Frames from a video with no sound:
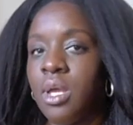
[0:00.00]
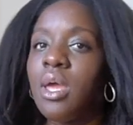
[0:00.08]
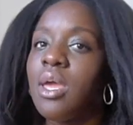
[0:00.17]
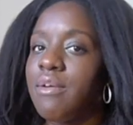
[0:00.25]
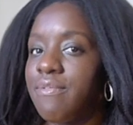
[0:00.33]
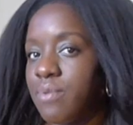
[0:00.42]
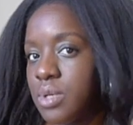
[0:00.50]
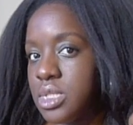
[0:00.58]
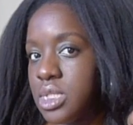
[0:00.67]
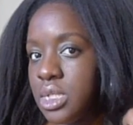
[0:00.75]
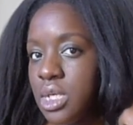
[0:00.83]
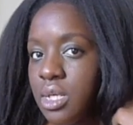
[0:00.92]
a
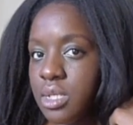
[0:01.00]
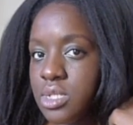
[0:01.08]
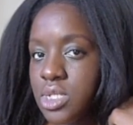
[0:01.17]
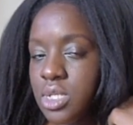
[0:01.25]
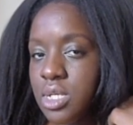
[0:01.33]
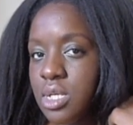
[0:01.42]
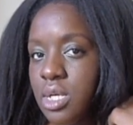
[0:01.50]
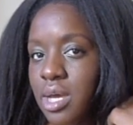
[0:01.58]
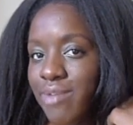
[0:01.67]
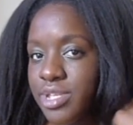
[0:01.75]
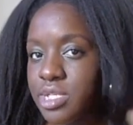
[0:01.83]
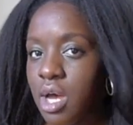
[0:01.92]
14-inch
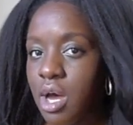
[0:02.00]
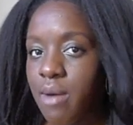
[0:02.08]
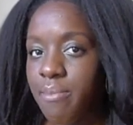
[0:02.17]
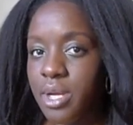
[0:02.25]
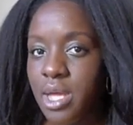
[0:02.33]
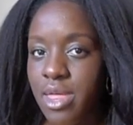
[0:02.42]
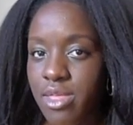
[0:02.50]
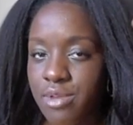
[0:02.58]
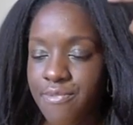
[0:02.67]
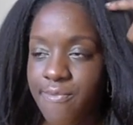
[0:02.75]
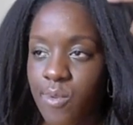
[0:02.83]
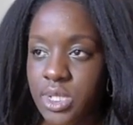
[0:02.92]
at the top, and then a
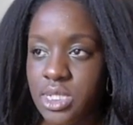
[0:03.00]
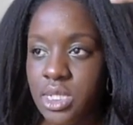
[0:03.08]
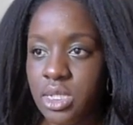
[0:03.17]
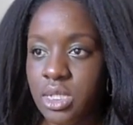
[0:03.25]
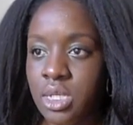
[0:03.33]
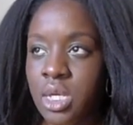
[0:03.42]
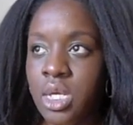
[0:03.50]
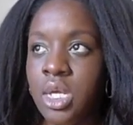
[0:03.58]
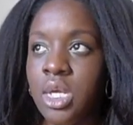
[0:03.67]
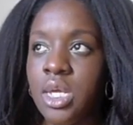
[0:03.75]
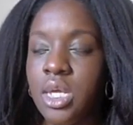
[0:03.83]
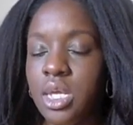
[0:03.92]

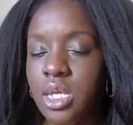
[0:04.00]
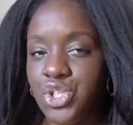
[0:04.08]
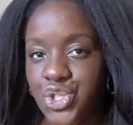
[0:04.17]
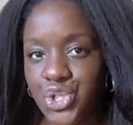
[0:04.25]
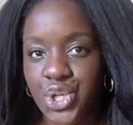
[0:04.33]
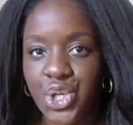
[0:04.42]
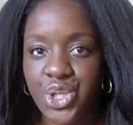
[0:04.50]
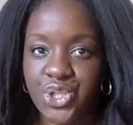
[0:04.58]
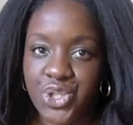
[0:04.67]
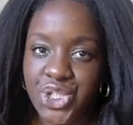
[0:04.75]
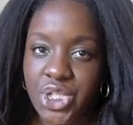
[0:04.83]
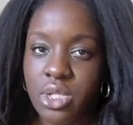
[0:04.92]
14-inch
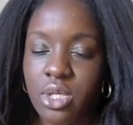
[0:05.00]
closure.